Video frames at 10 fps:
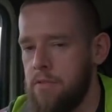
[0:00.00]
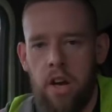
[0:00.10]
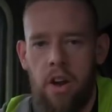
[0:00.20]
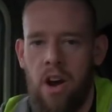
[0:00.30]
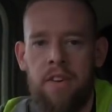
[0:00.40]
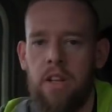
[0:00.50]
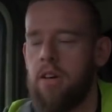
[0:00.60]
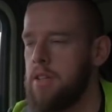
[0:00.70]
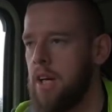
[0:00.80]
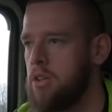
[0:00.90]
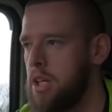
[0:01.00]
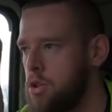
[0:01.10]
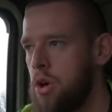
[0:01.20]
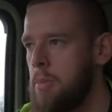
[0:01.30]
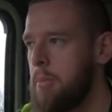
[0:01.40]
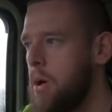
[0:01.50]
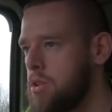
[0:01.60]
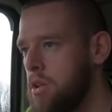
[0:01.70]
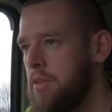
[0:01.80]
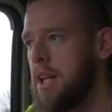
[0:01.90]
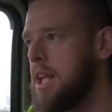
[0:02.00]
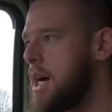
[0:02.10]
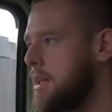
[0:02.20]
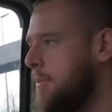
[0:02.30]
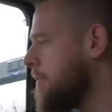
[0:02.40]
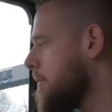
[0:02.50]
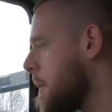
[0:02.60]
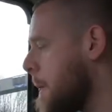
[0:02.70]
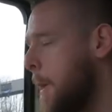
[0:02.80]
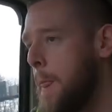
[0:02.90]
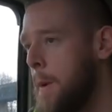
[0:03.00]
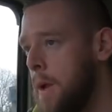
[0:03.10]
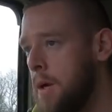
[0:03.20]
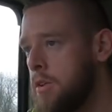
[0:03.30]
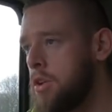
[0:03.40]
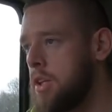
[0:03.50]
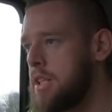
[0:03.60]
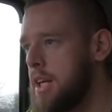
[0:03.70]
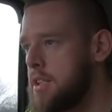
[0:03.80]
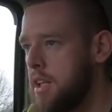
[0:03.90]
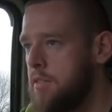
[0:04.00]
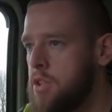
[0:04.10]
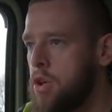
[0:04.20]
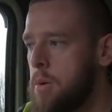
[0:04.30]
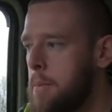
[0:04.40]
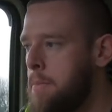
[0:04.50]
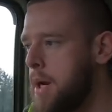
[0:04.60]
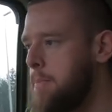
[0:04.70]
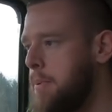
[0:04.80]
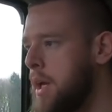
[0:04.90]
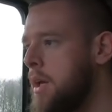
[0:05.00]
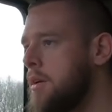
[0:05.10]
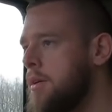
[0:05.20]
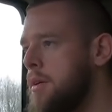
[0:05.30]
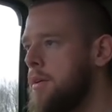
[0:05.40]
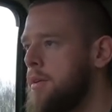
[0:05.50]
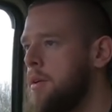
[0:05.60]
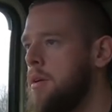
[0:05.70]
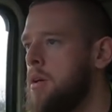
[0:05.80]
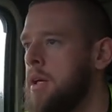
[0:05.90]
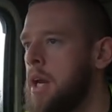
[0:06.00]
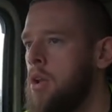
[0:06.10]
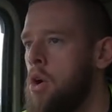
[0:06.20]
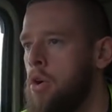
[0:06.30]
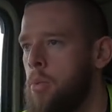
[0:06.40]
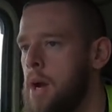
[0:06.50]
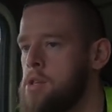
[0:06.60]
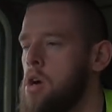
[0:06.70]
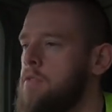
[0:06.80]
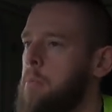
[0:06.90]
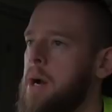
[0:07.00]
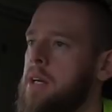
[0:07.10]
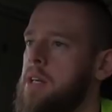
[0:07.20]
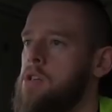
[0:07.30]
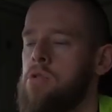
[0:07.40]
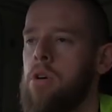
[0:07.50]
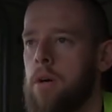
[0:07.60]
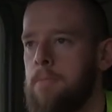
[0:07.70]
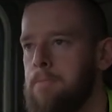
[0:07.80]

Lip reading: They're not heavy though, they just come in a box, they really like them. So this next delivery is going to be pretty big. Get a load of weight off the back of this truck.